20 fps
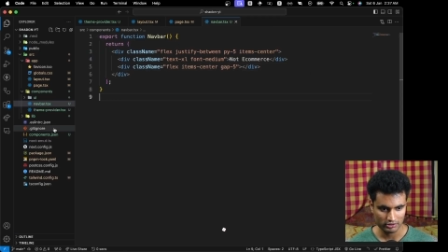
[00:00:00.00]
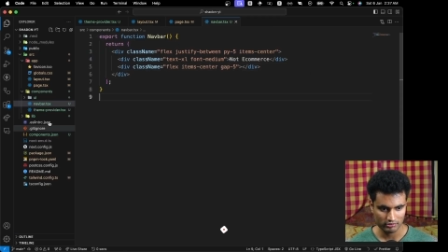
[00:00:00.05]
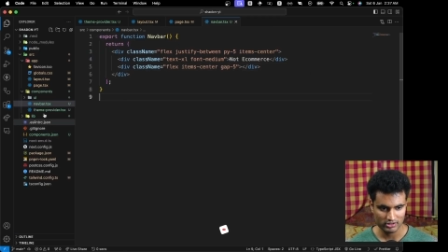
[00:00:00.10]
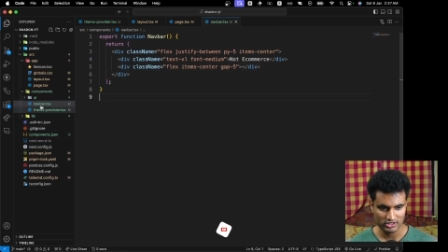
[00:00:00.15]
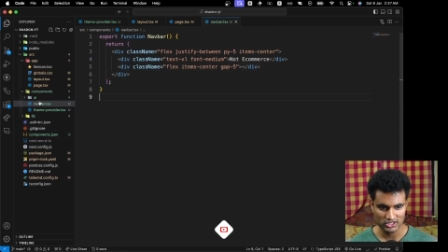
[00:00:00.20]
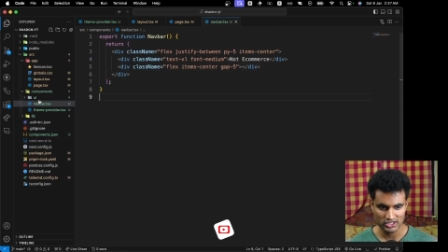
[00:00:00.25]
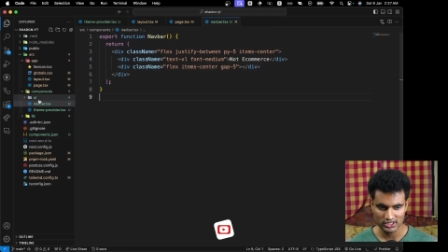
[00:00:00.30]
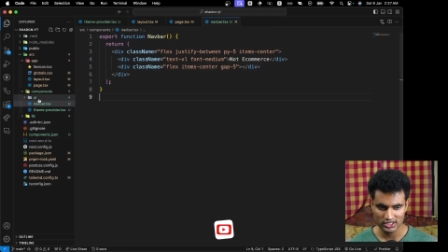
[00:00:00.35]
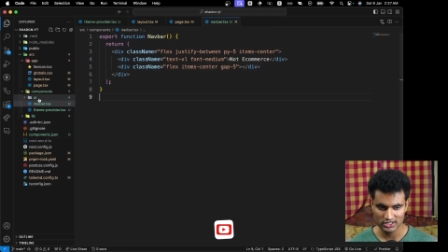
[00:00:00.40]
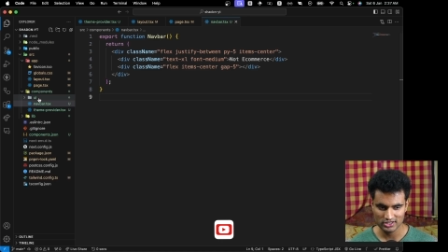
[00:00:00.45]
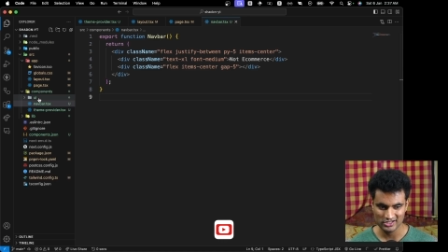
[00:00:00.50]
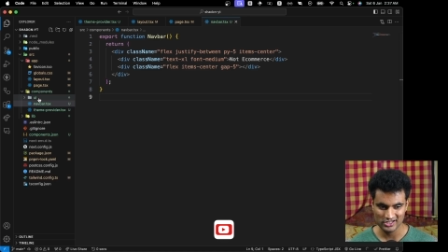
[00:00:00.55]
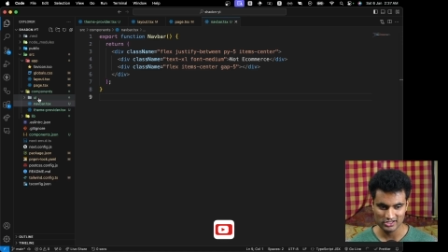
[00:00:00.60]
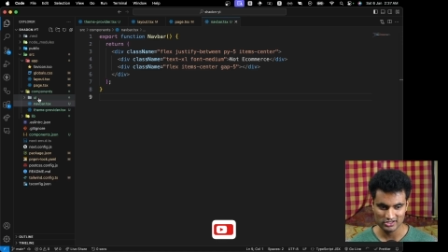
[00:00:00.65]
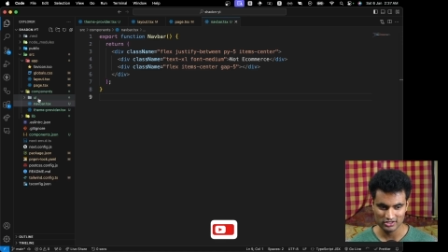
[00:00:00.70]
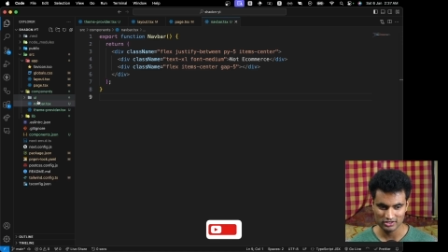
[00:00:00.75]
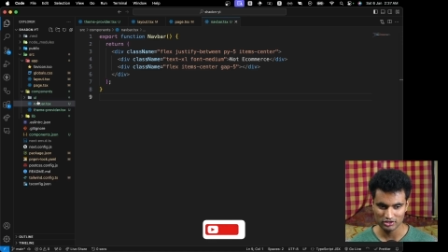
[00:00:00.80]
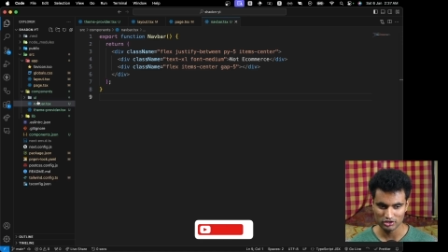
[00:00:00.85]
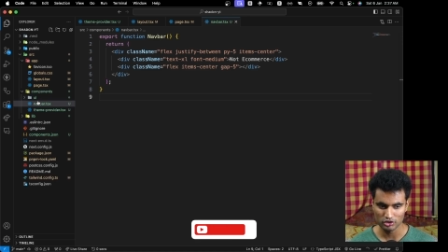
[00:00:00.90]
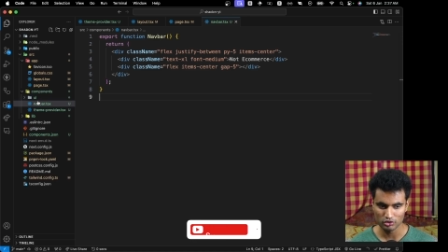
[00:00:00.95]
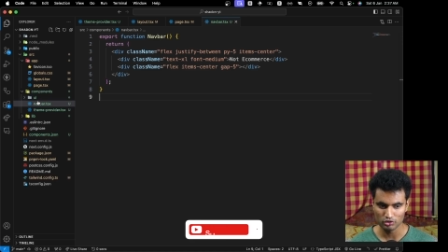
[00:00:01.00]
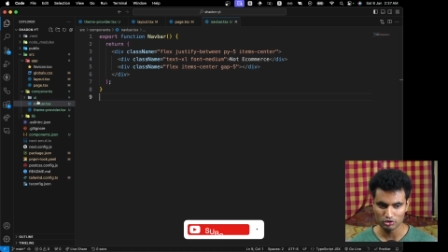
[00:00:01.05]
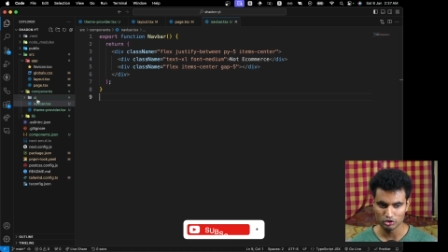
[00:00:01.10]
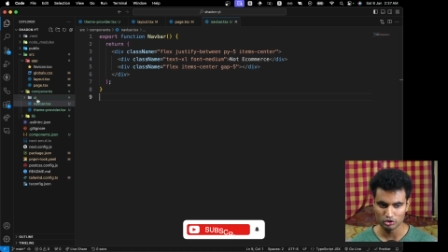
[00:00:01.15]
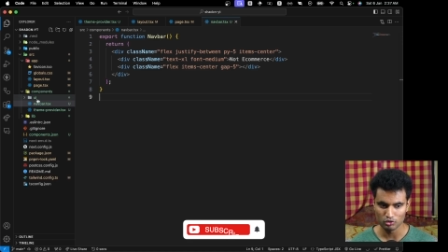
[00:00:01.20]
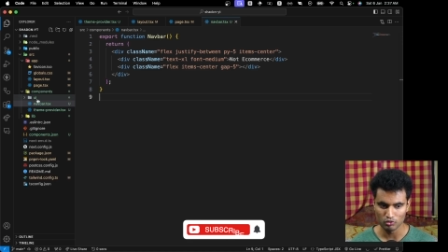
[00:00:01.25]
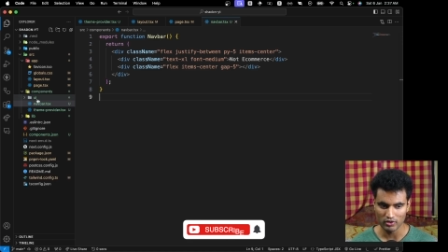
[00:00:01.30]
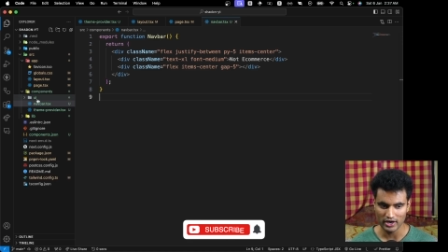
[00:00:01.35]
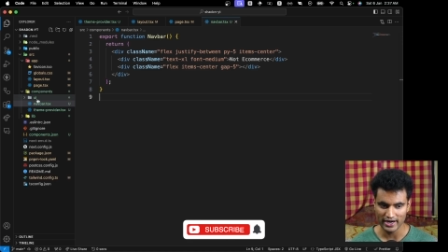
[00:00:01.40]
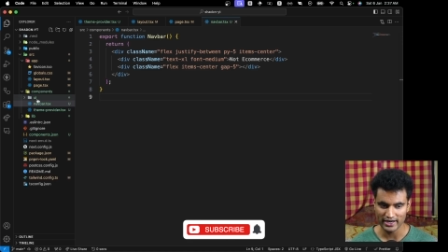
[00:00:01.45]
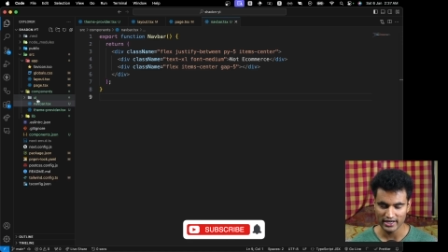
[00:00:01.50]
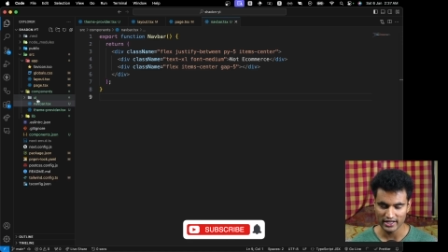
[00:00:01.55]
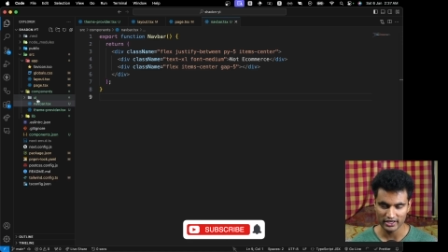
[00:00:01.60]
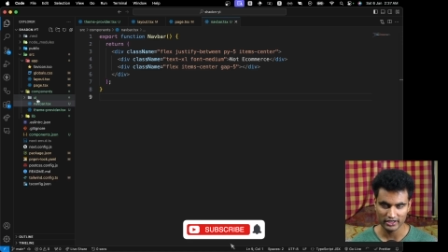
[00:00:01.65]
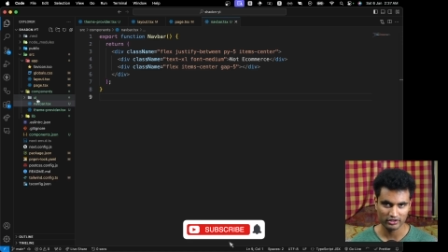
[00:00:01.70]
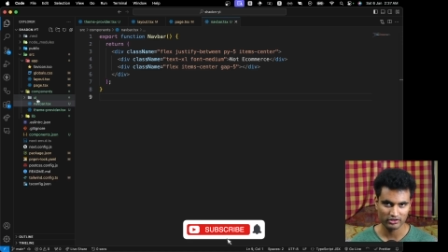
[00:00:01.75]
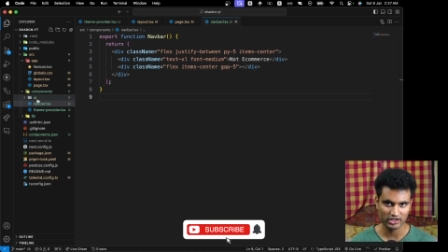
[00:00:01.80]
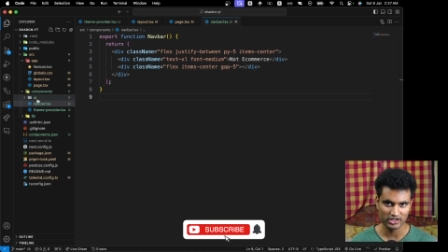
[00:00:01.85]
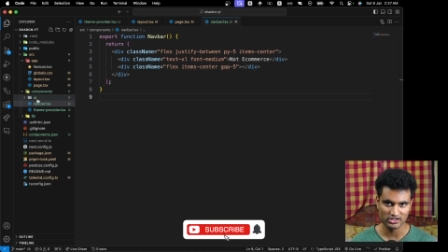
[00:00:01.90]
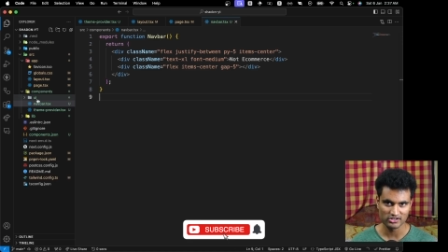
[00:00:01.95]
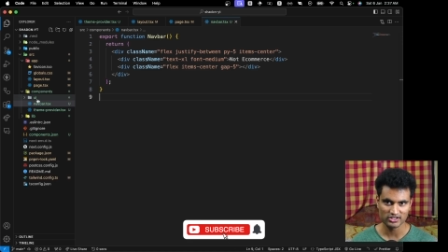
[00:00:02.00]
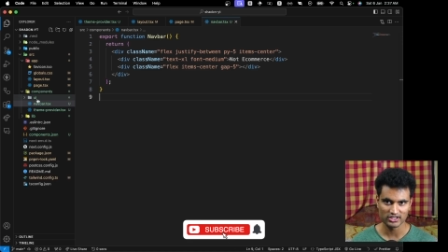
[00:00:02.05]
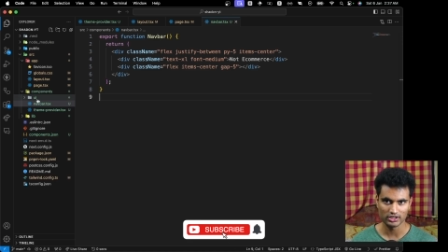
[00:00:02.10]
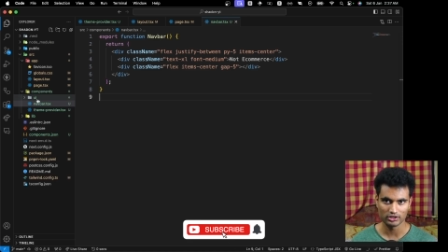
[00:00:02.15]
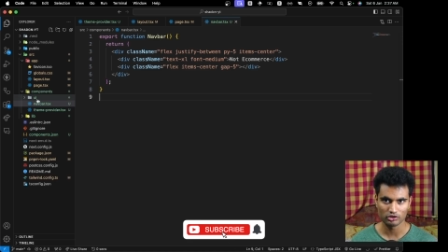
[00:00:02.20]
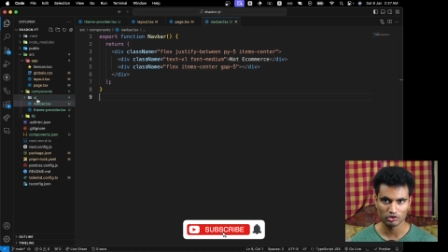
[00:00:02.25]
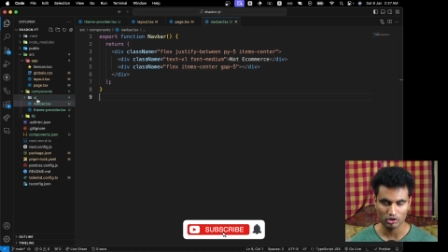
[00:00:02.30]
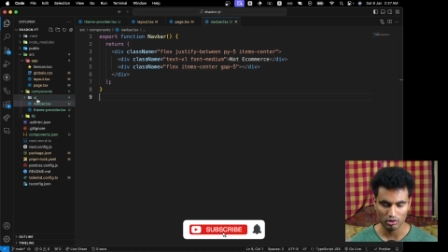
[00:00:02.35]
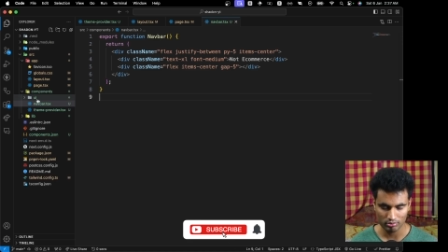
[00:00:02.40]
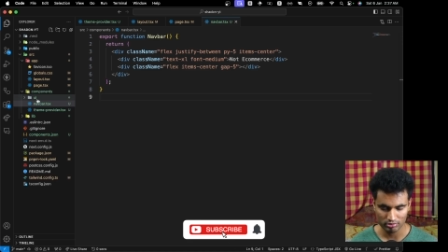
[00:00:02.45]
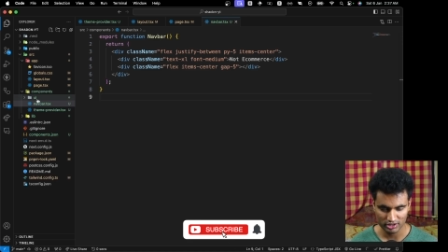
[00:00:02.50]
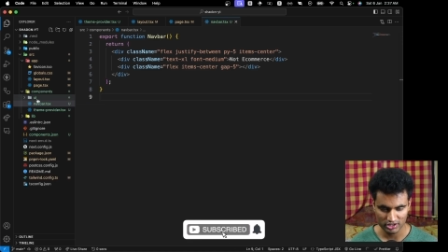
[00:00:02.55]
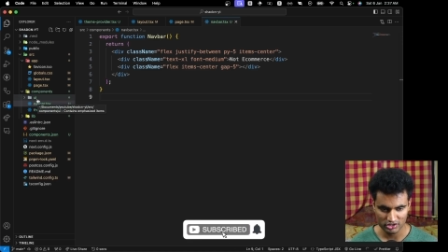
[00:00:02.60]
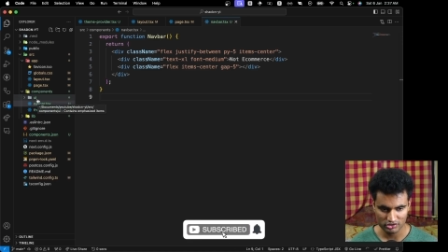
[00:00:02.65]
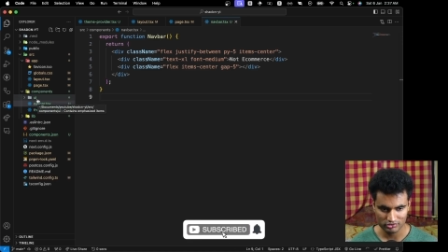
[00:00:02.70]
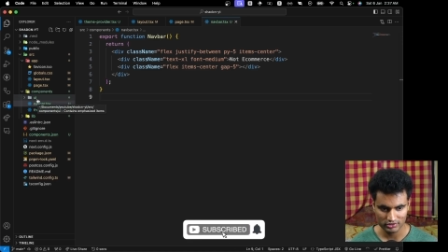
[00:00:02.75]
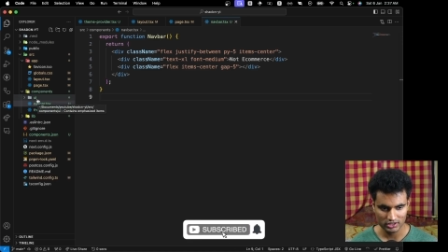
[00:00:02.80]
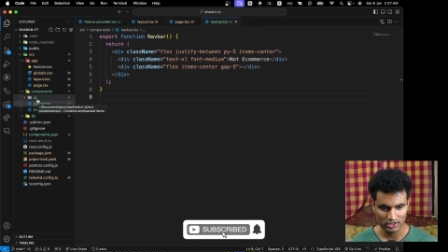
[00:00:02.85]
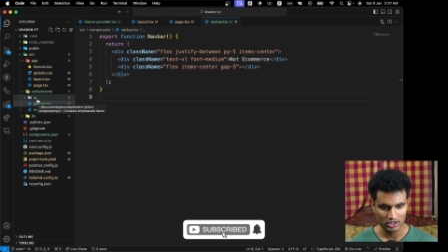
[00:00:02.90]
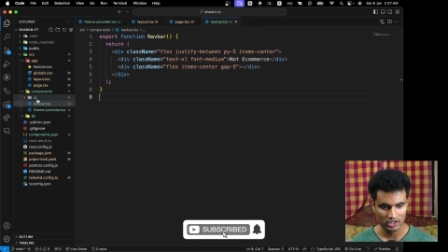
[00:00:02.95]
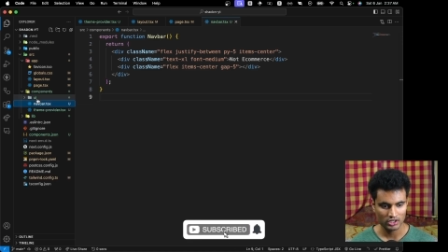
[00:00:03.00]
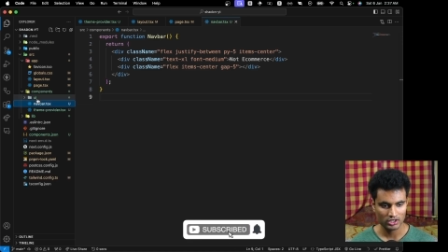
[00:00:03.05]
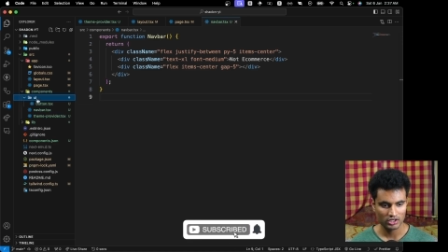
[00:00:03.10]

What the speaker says: You will see that there's a new UI directory inside the components one.